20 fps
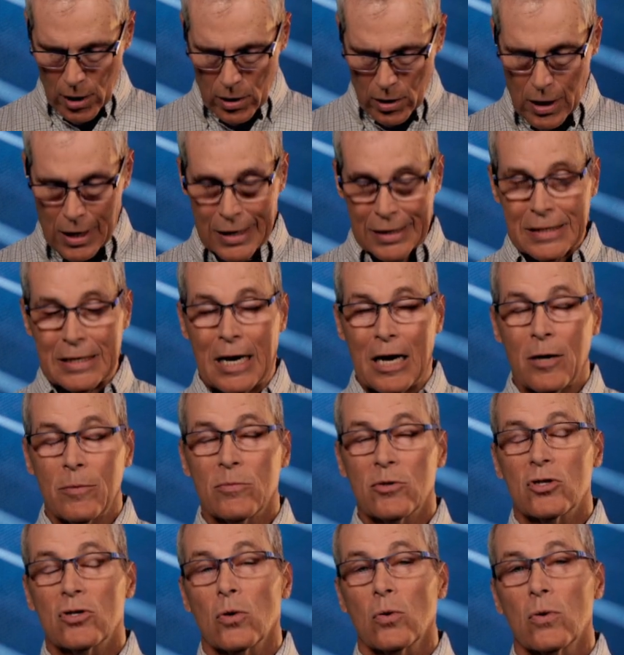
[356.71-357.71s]
A lot of
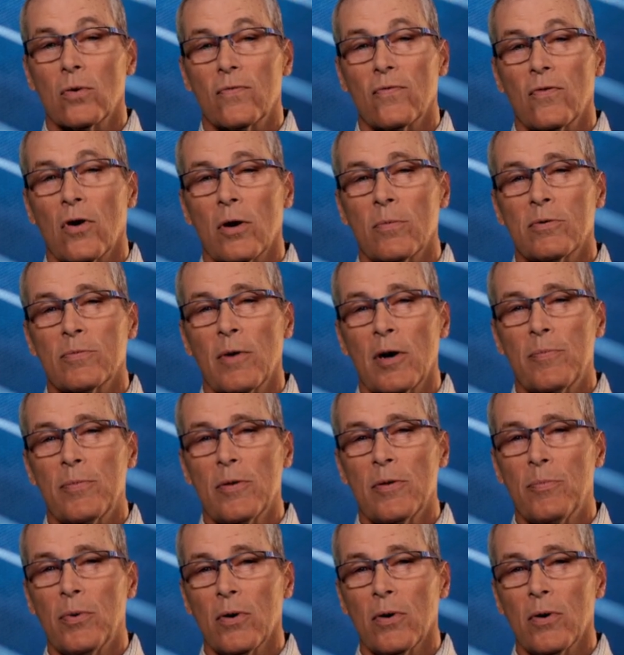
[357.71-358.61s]
times solar farms might be